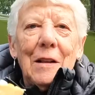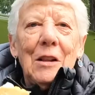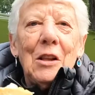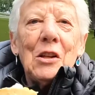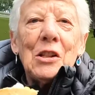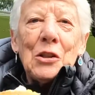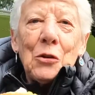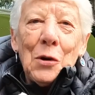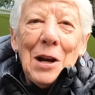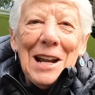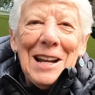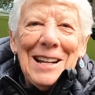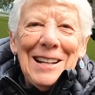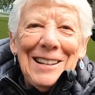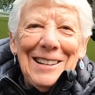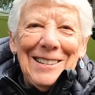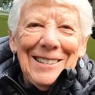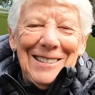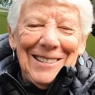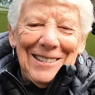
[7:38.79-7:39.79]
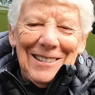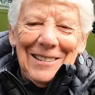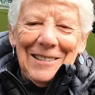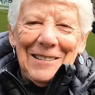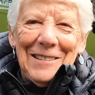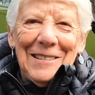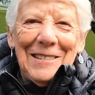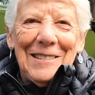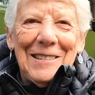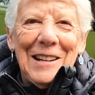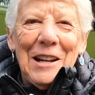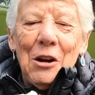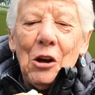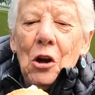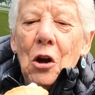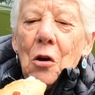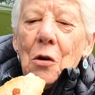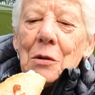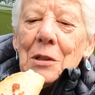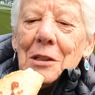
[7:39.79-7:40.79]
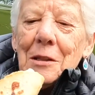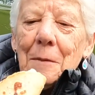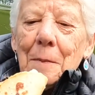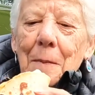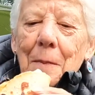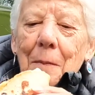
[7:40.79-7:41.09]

Looks great. Here goes.